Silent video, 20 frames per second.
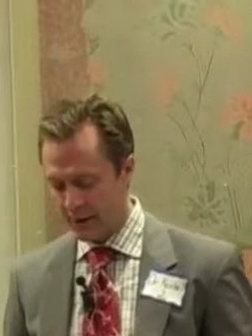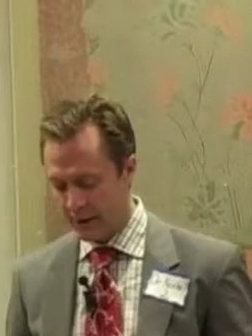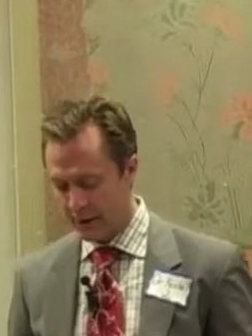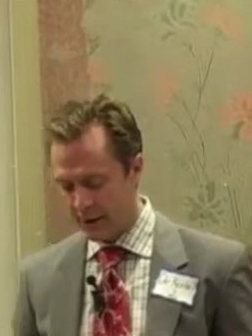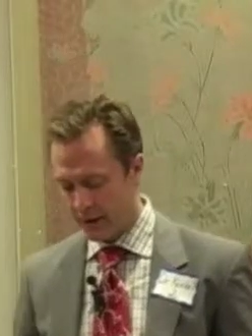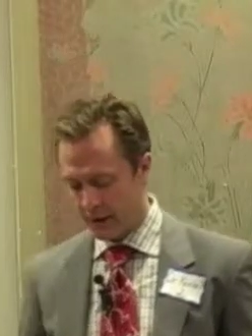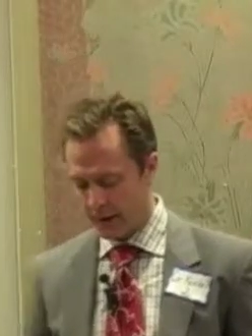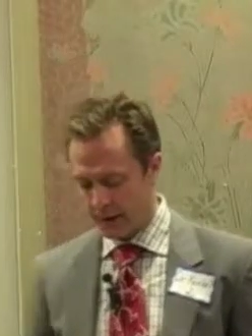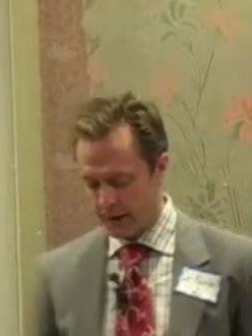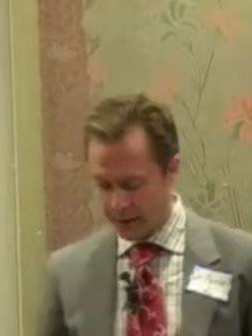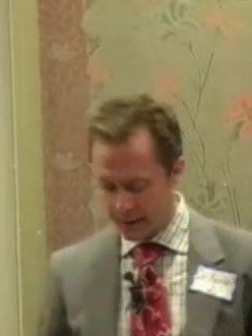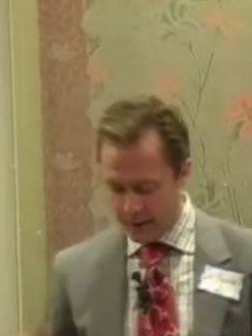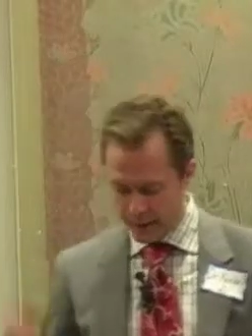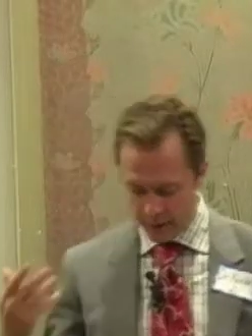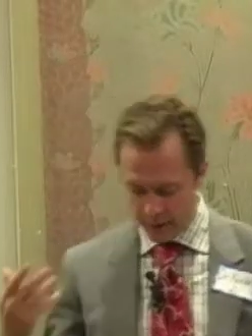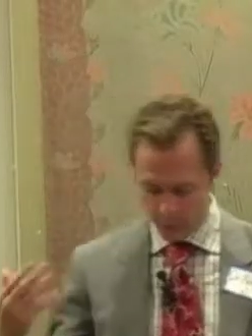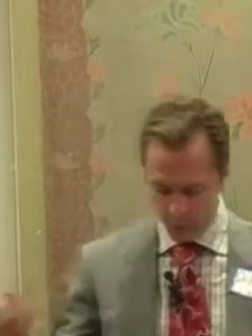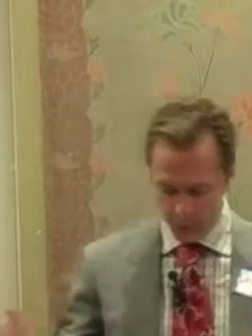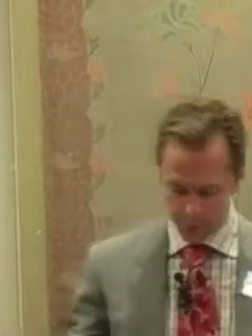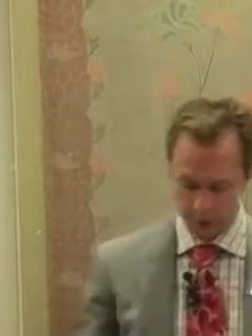And
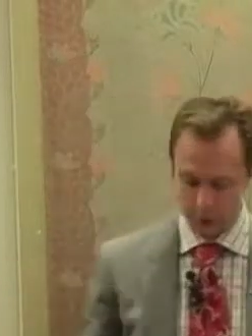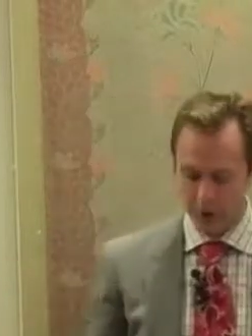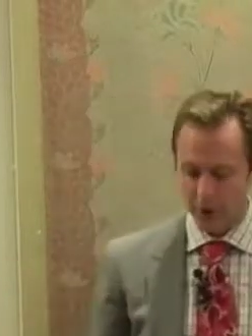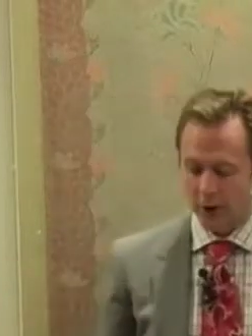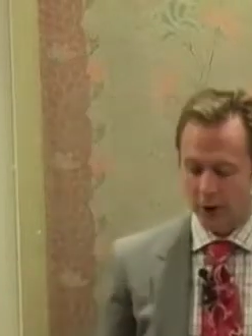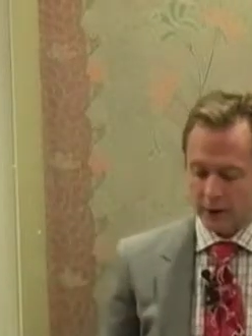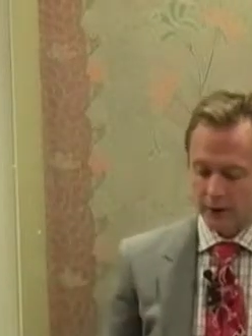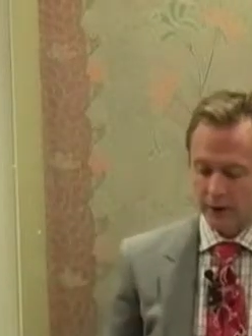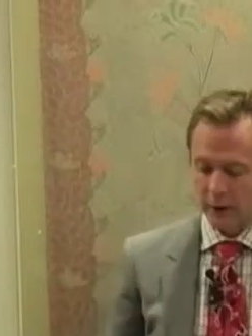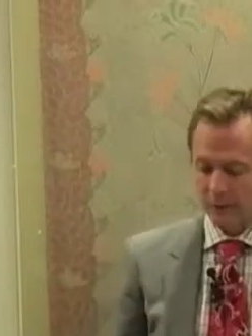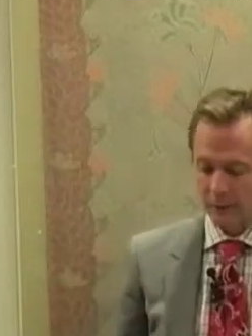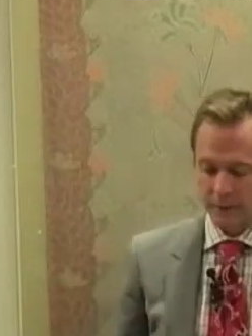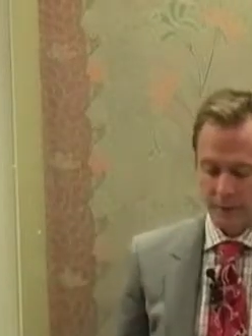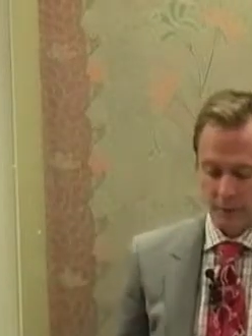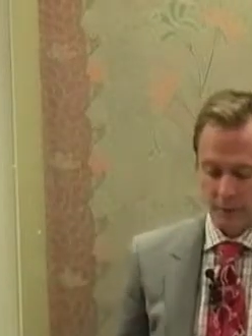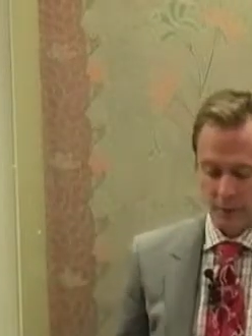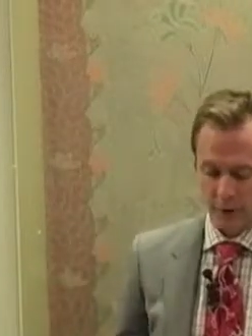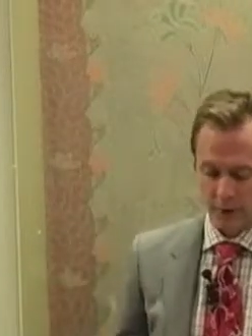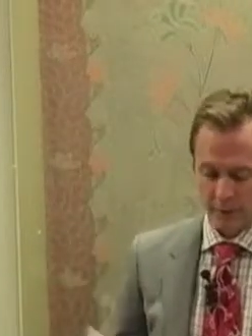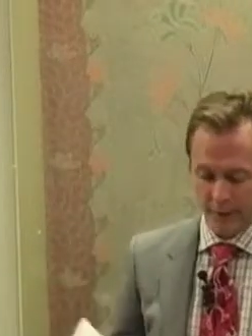again, we're going to talk a little bit
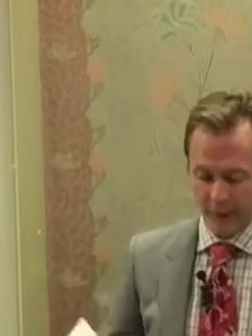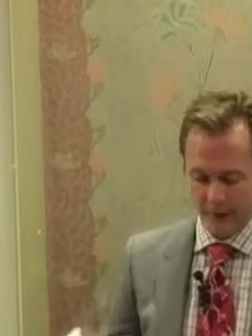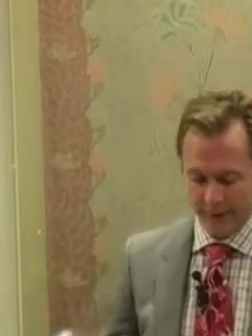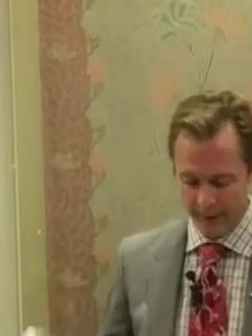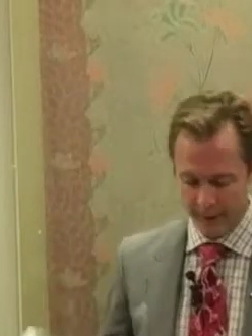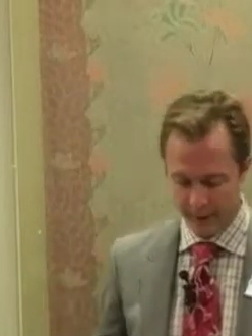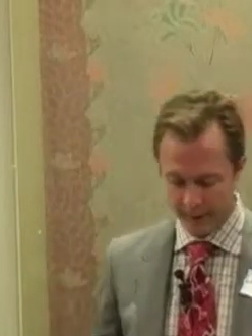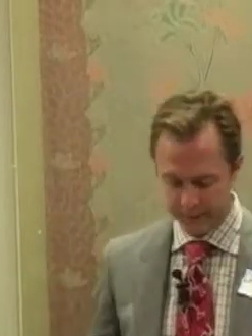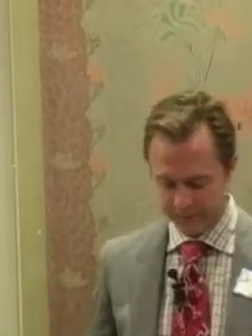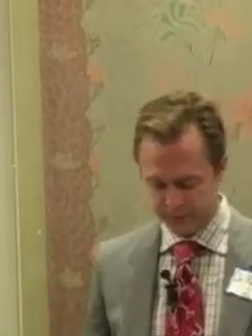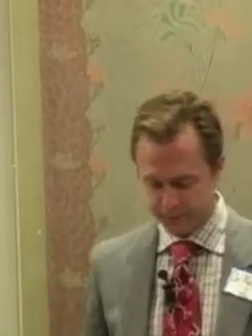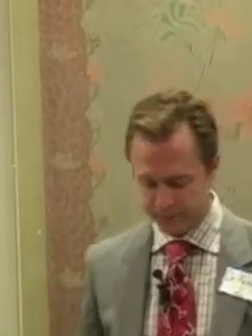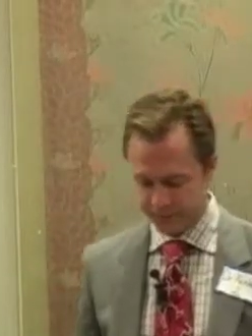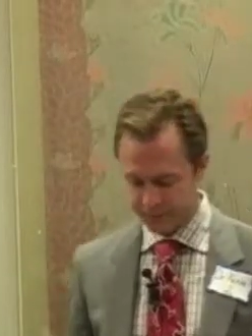more about that.